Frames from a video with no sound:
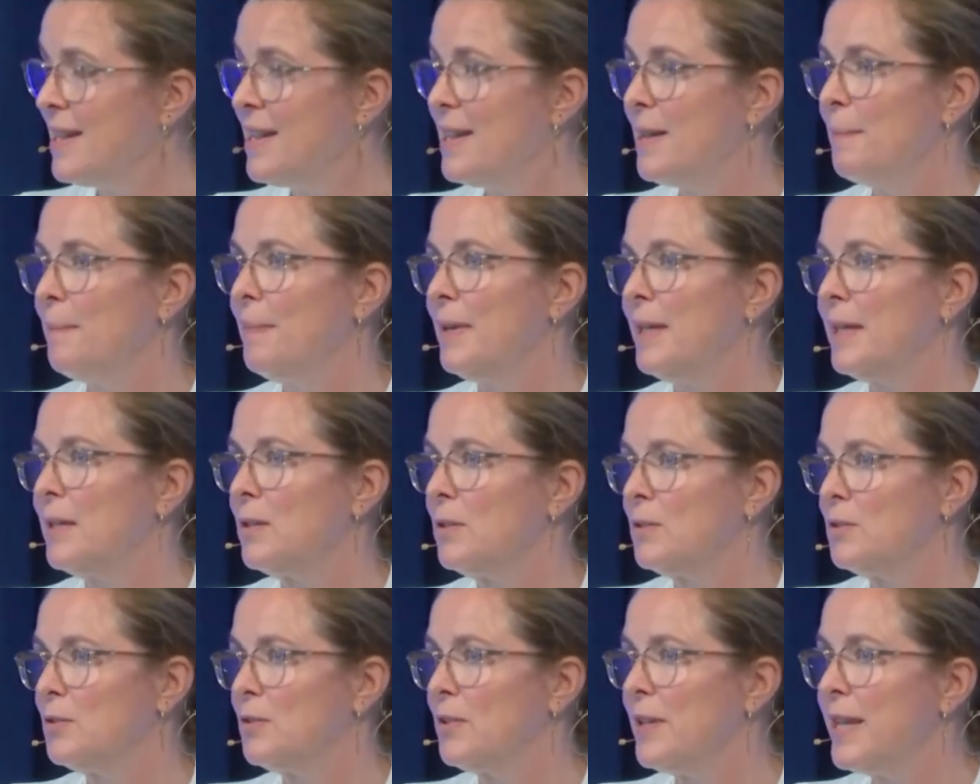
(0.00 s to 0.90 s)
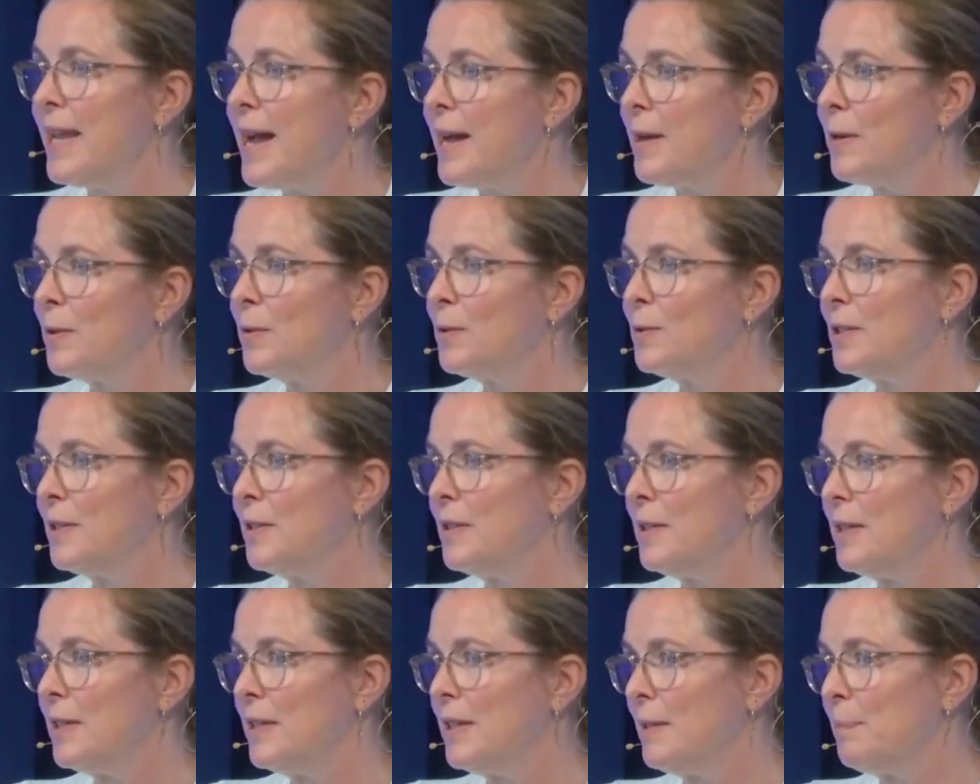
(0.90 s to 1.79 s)
because now
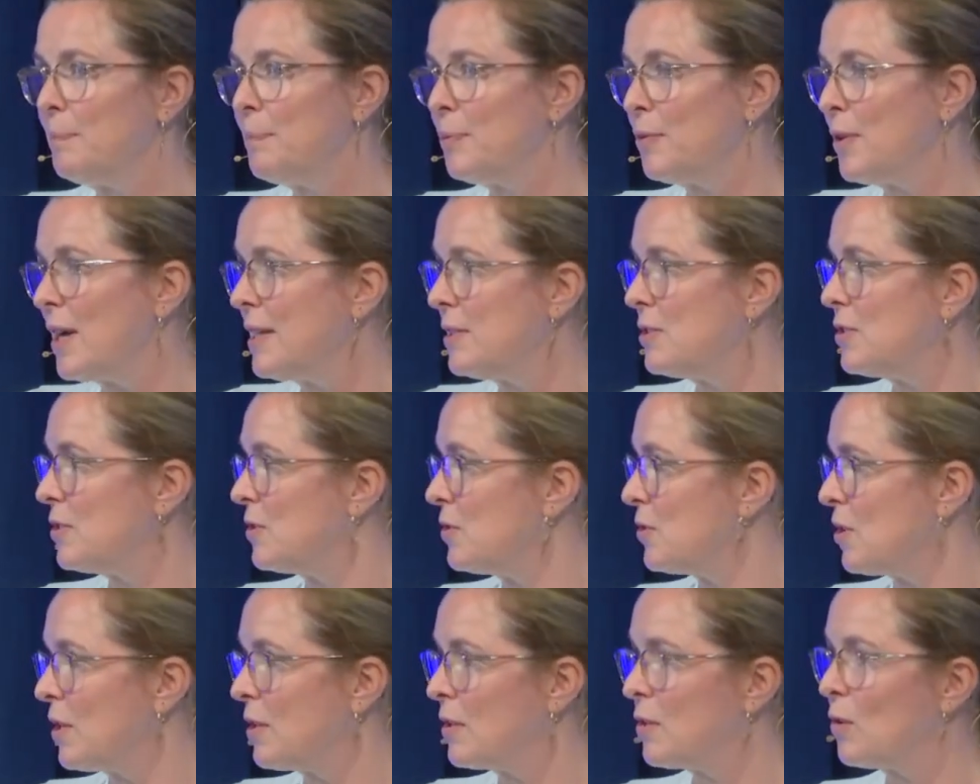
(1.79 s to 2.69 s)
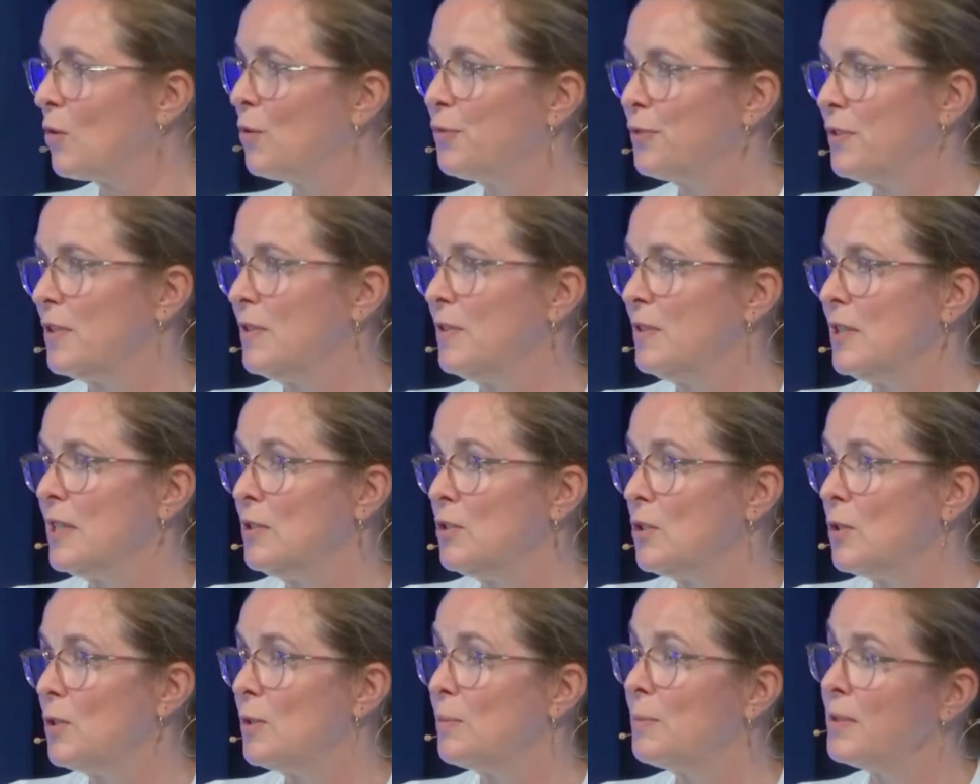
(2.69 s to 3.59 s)
the prices are often
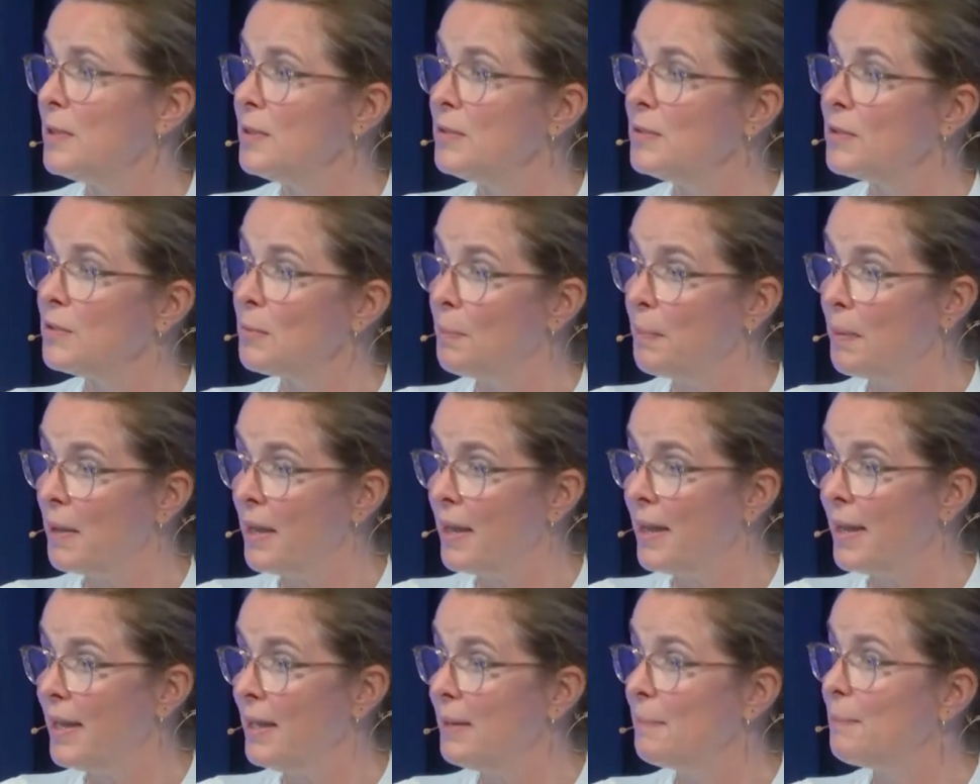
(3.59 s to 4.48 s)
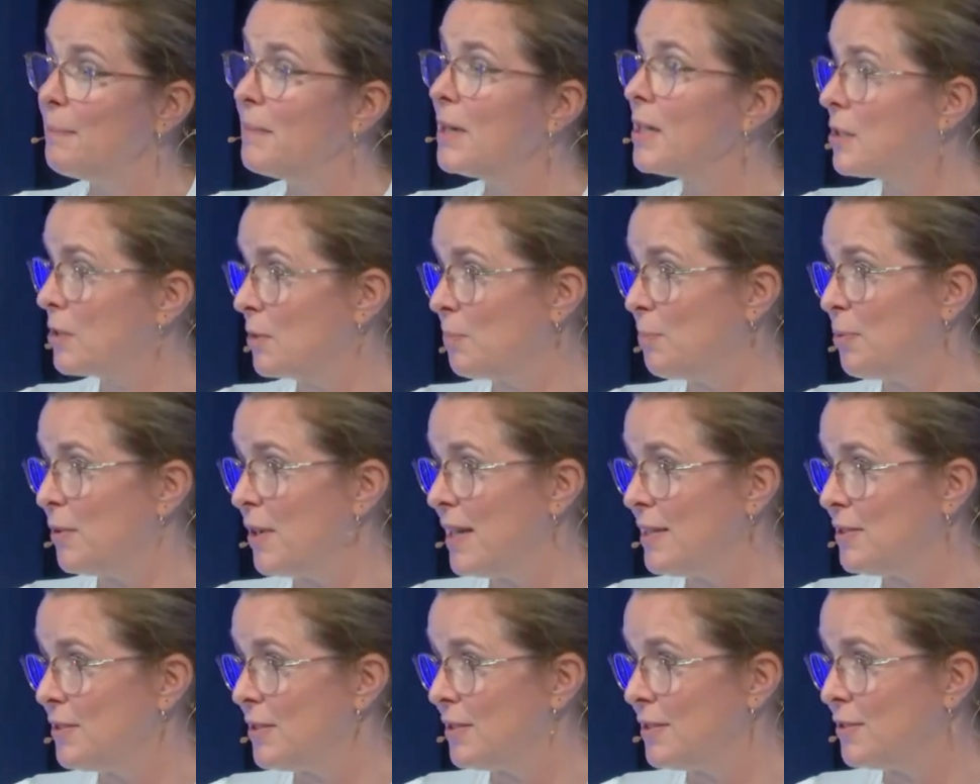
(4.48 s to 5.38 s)
determined by market
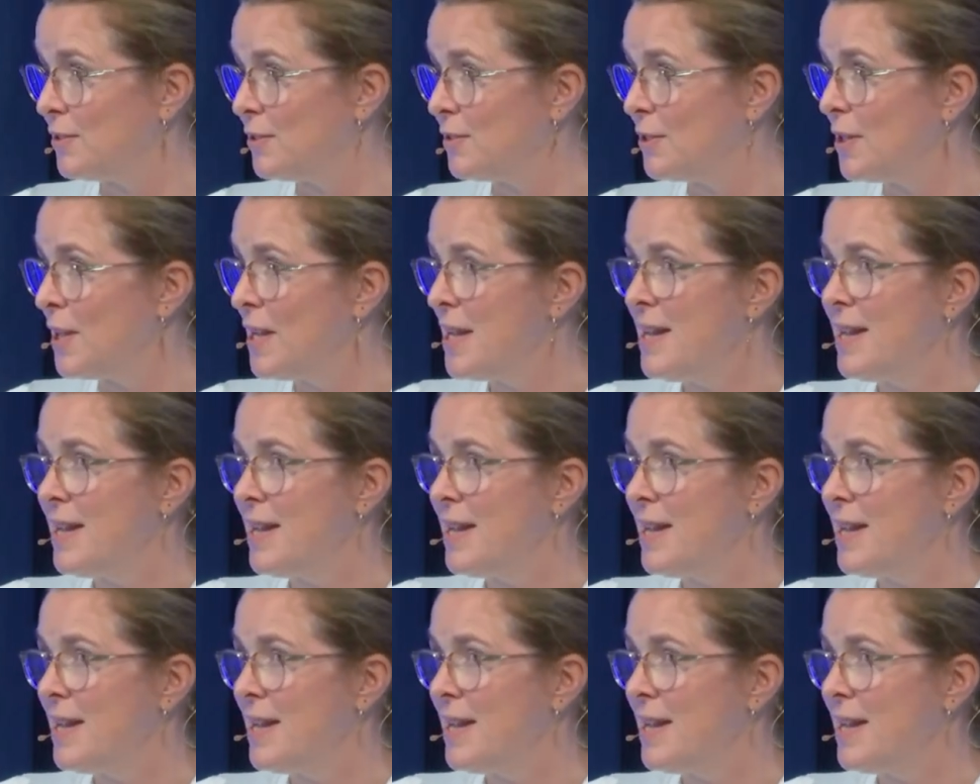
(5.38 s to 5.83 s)
prices.